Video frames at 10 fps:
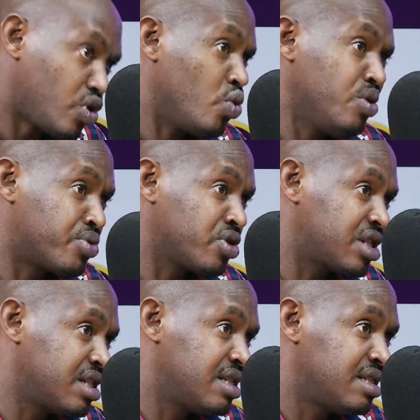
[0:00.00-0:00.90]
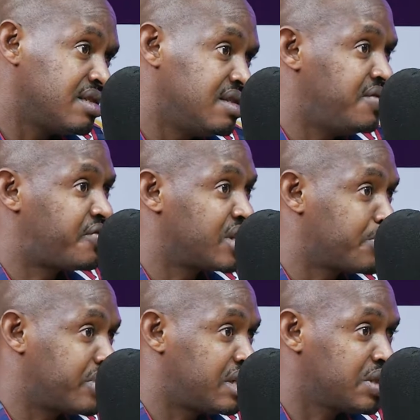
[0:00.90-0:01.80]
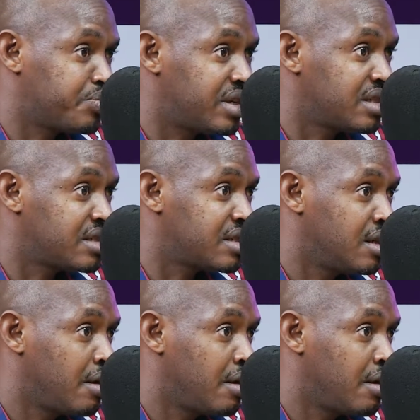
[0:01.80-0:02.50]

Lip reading: We brought in different participants